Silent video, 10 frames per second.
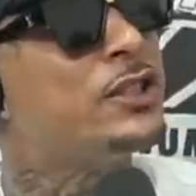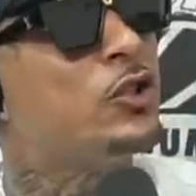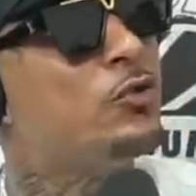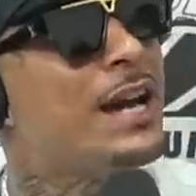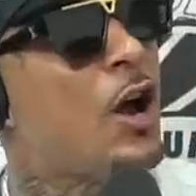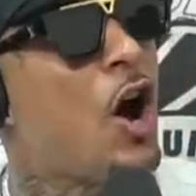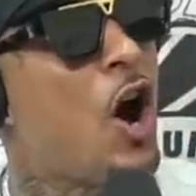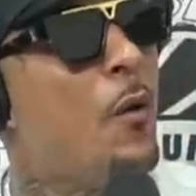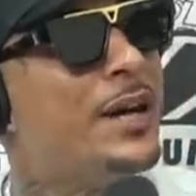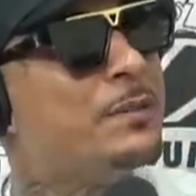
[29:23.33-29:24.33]
So you gotta
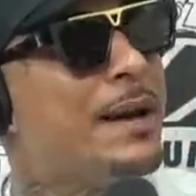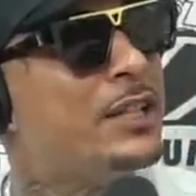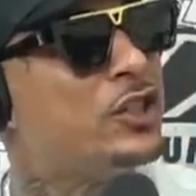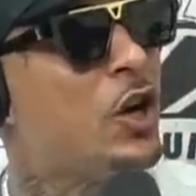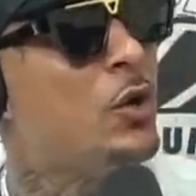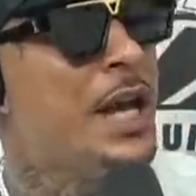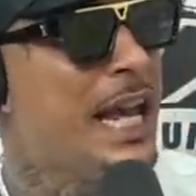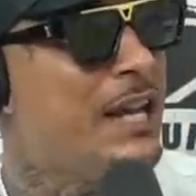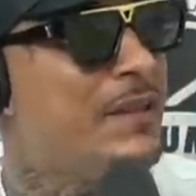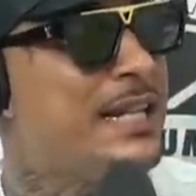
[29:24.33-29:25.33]
always make sure,
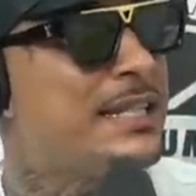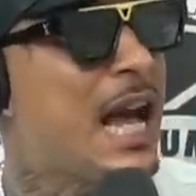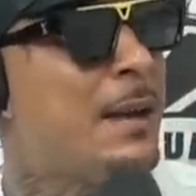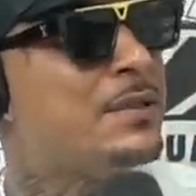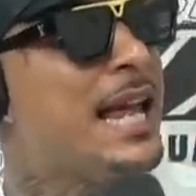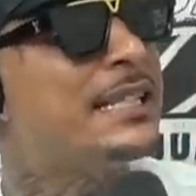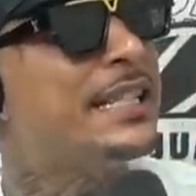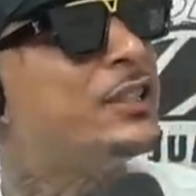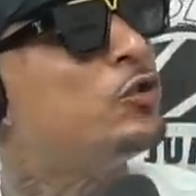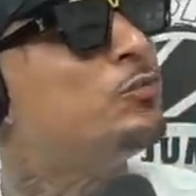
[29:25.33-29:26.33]
yeah. even in times like
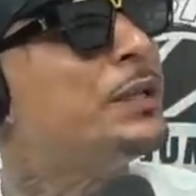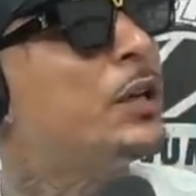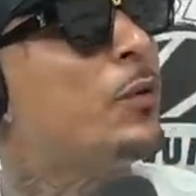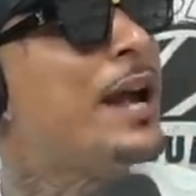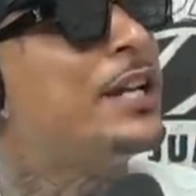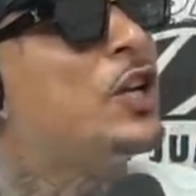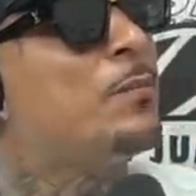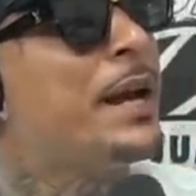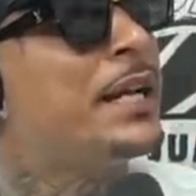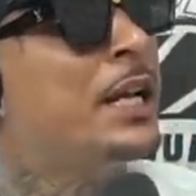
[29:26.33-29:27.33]
this, you being right here,
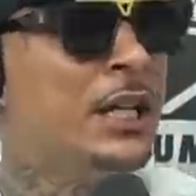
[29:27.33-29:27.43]
man.